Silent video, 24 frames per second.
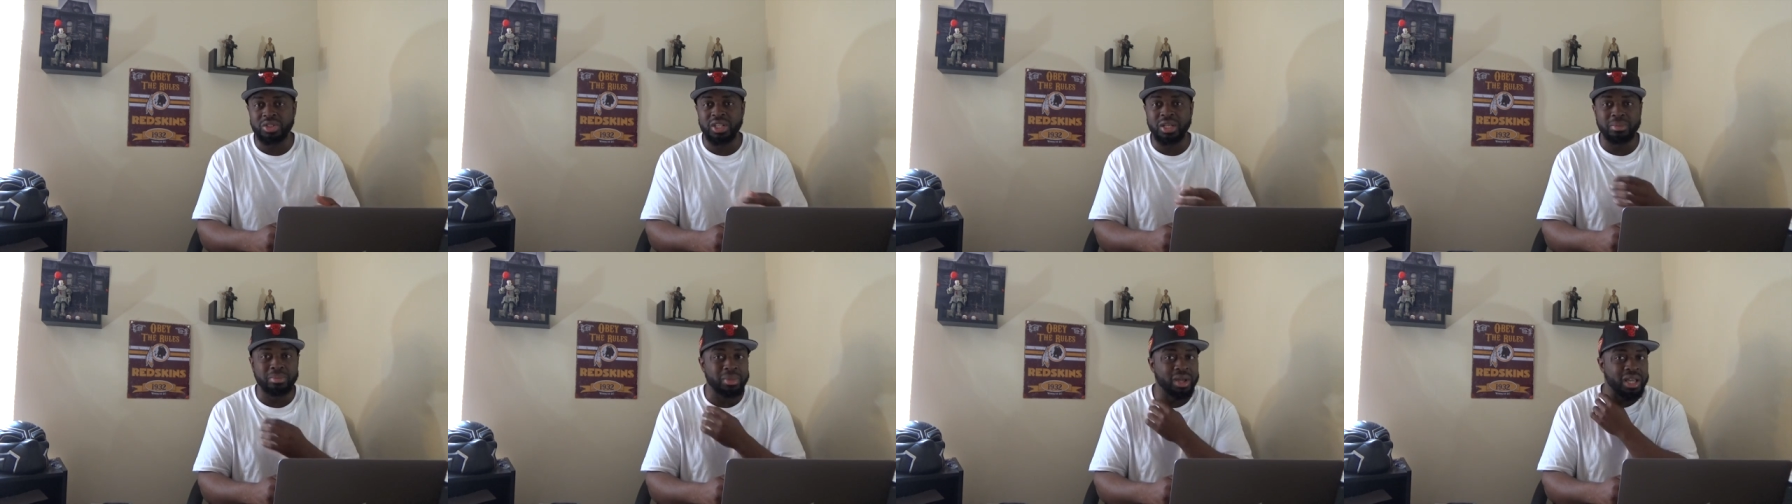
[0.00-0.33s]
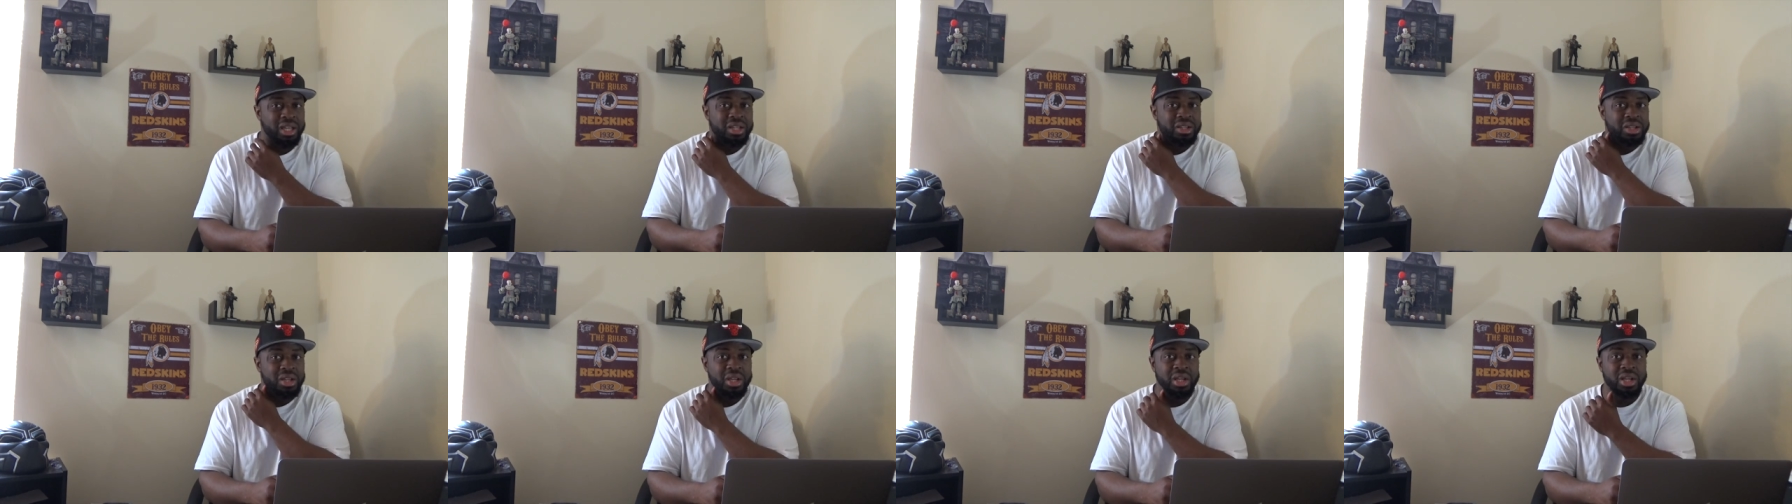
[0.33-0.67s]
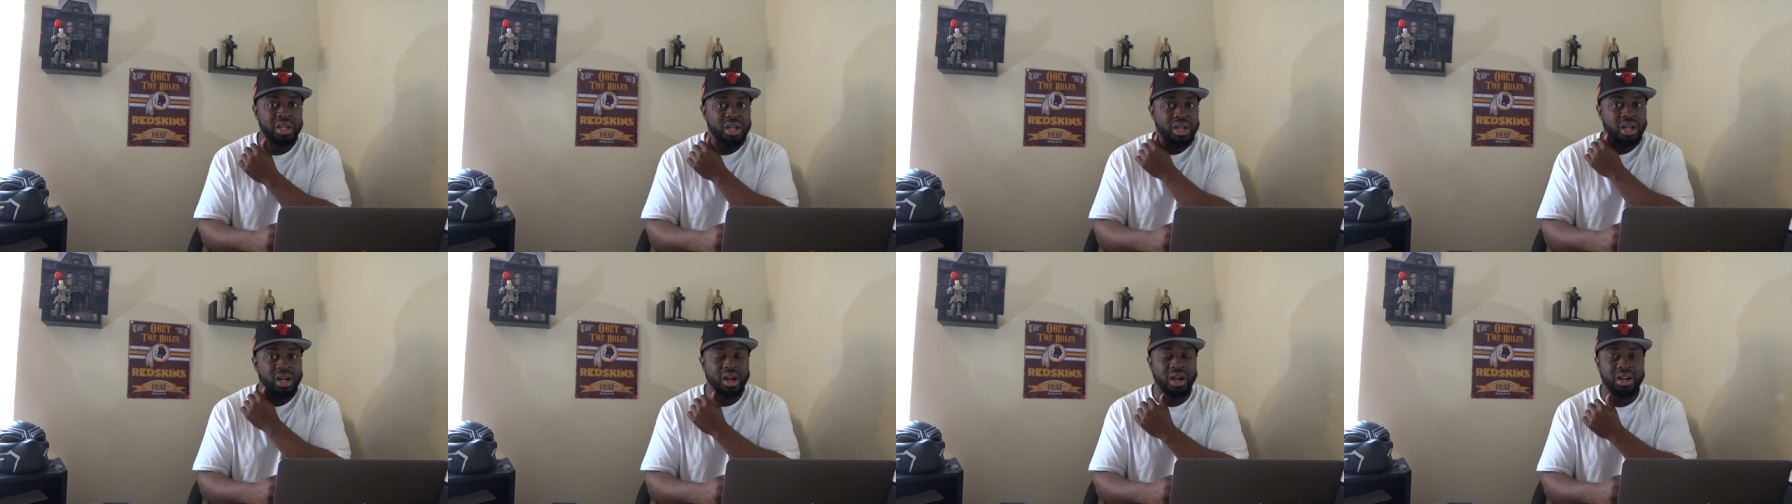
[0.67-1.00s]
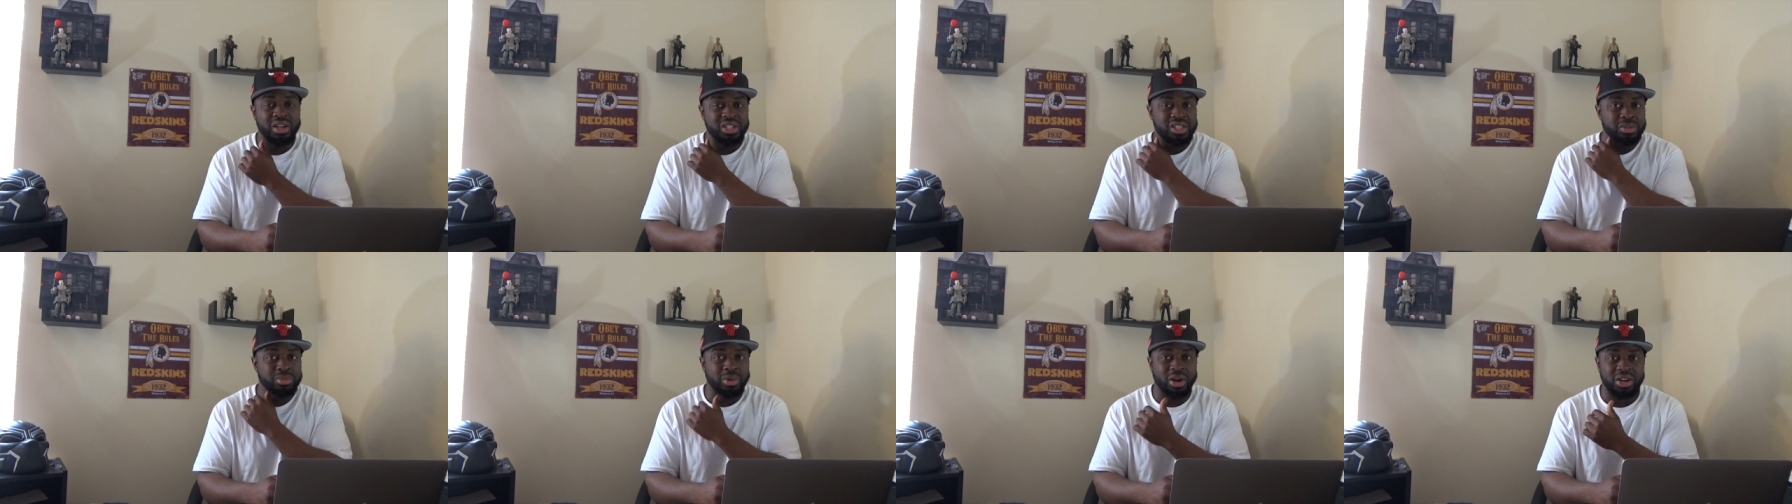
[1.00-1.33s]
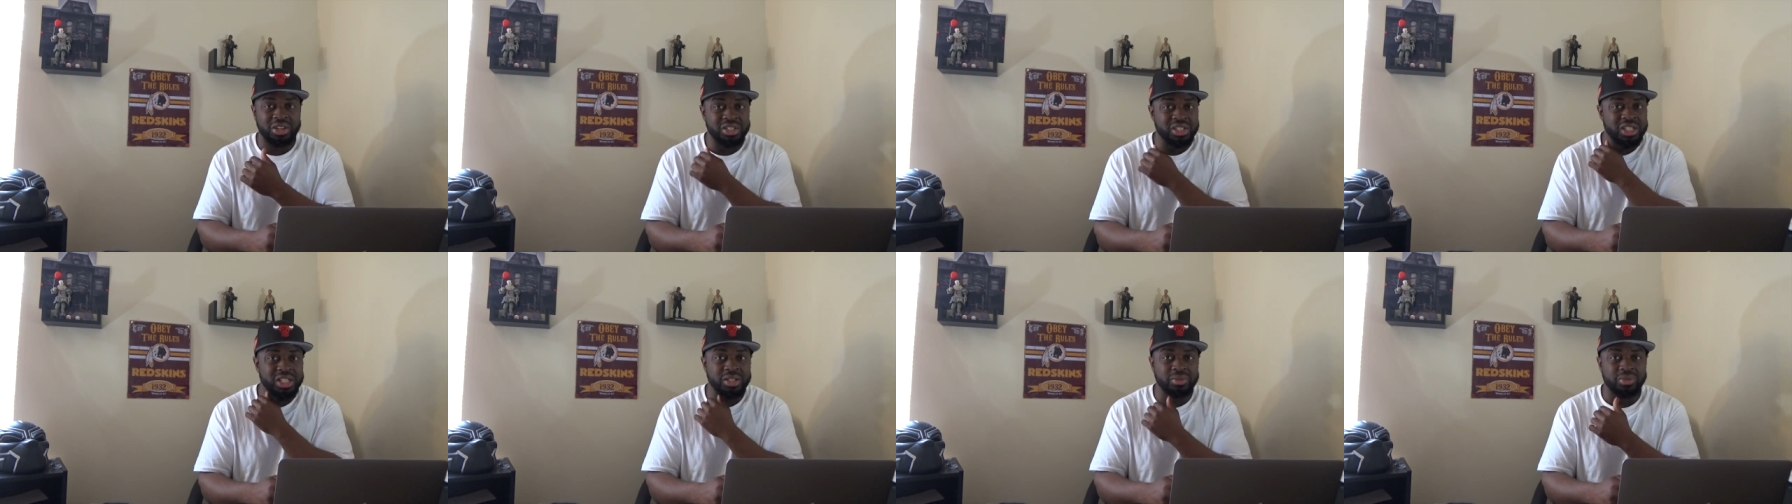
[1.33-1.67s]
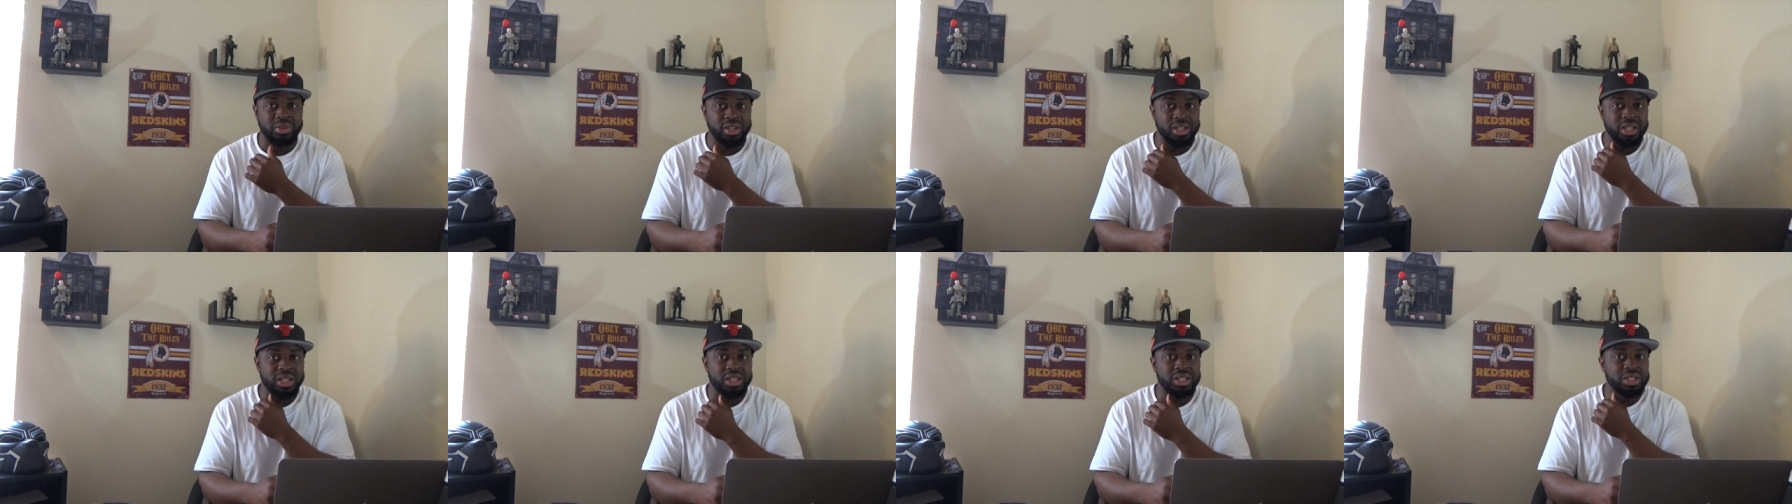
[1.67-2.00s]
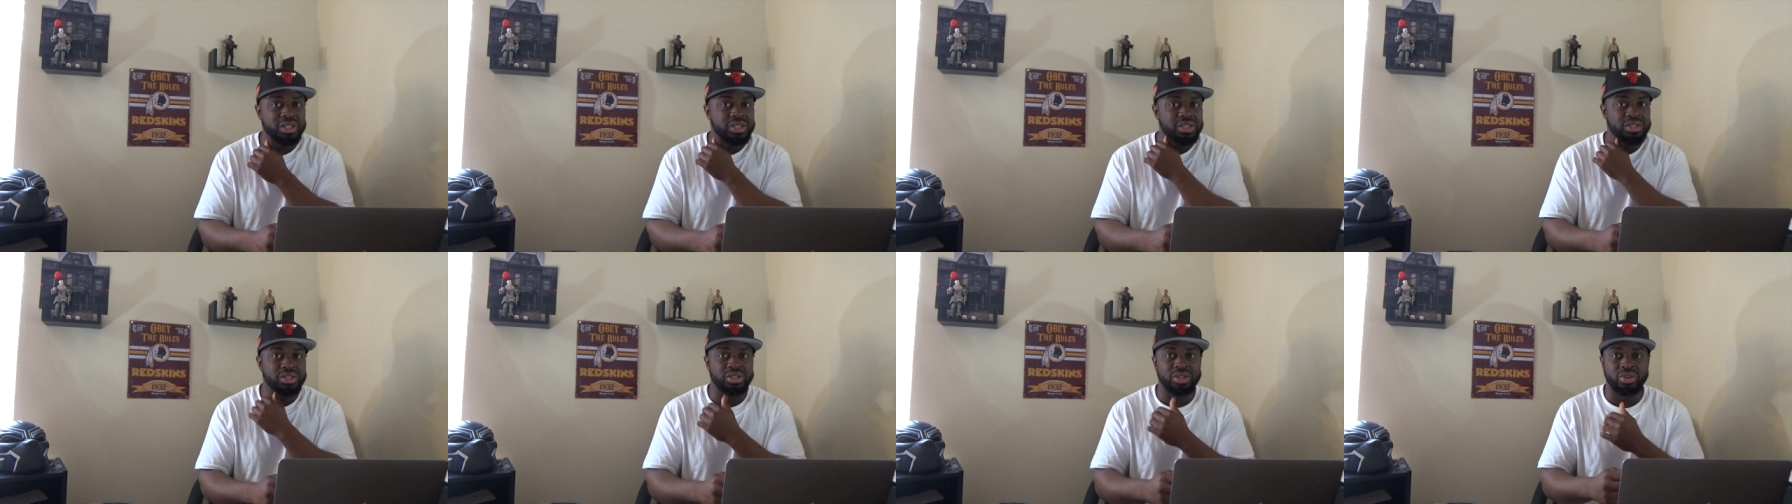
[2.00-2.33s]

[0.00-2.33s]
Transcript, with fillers: they make uh, smart TVs.